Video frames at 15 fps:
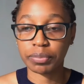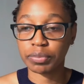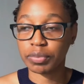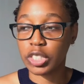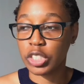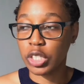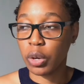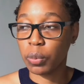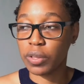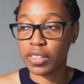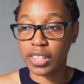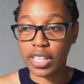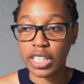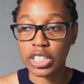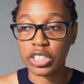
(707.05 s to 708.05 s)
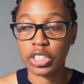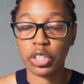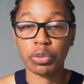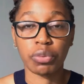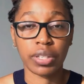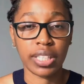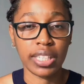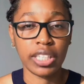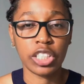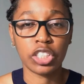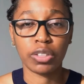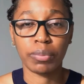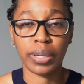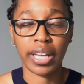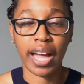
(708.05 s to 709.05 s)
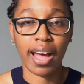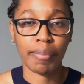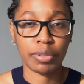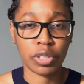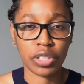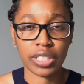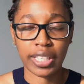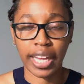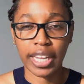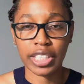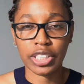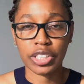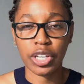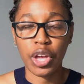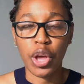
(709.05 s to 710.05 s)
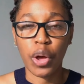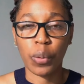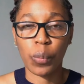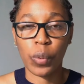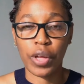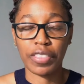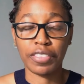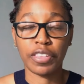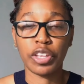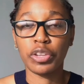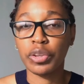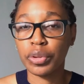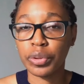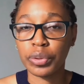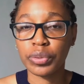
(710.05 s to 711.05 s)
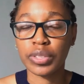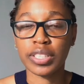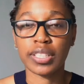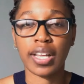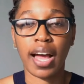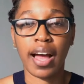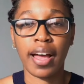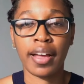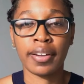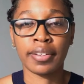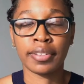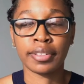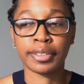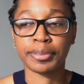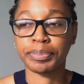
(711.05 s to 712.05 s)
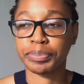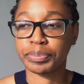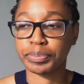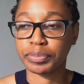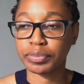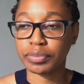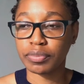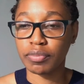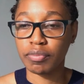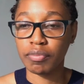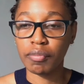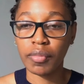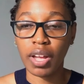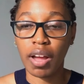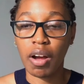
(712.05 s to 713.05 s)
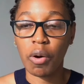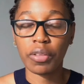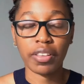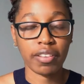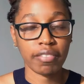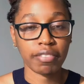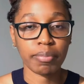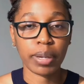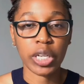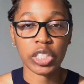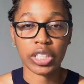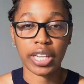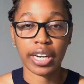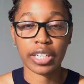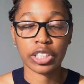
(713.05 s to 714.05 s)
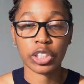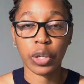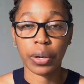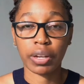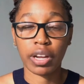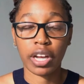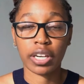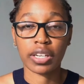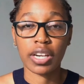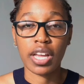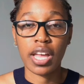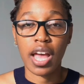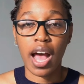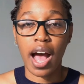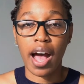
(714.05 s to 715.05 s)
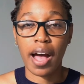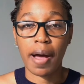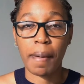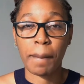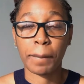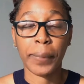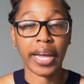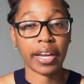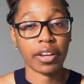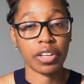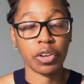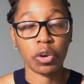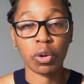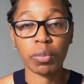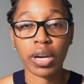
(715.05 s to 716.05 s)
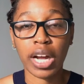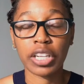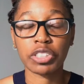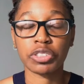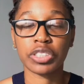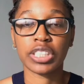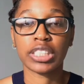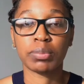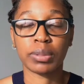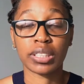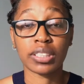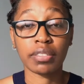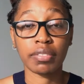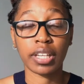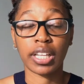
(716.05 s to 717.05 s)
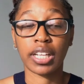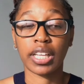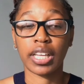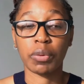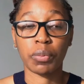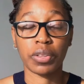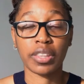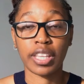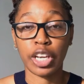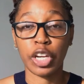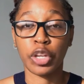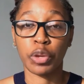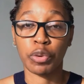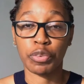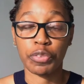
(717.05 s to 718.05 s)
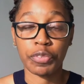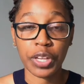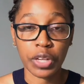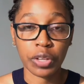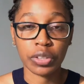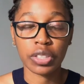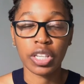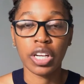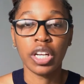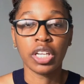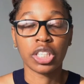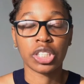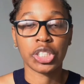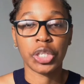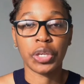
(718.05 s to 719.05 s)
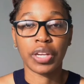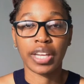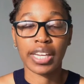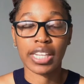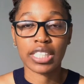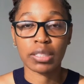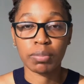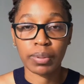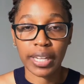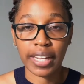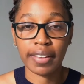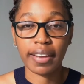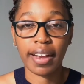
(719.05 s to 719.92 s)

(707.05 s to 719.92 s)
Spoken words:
So with this, you really need to be up to date with the news and all the information that is going on back in your home country, specifically within your field, so you can explain